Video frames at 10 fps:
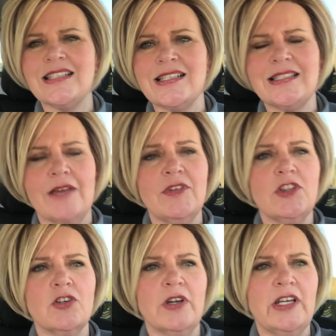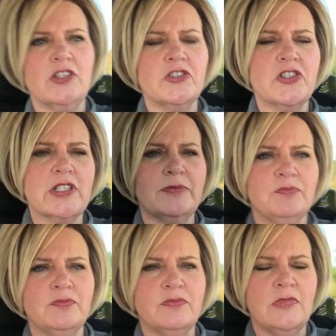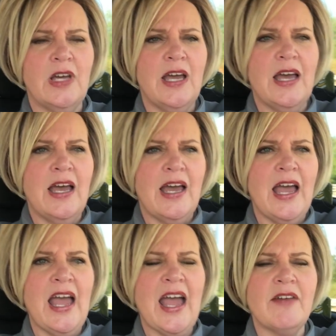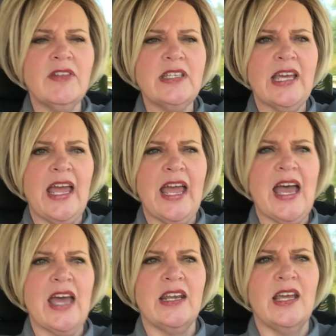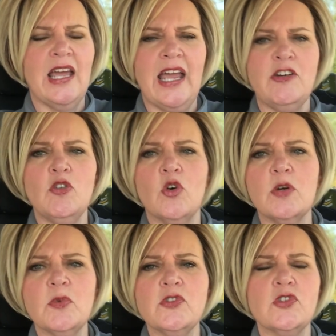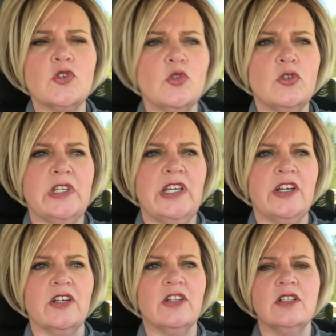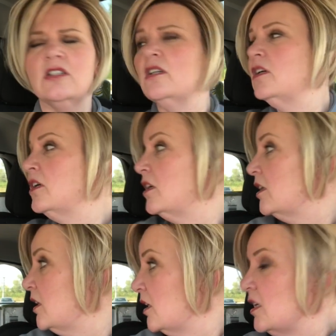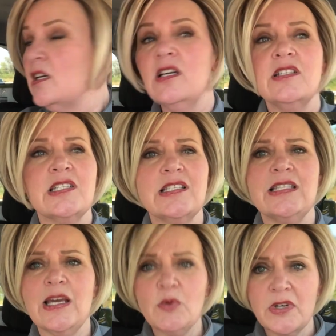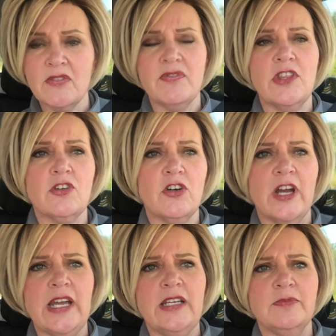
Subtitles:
of 7th graders haven't had a normal school year since they were in 5th grade,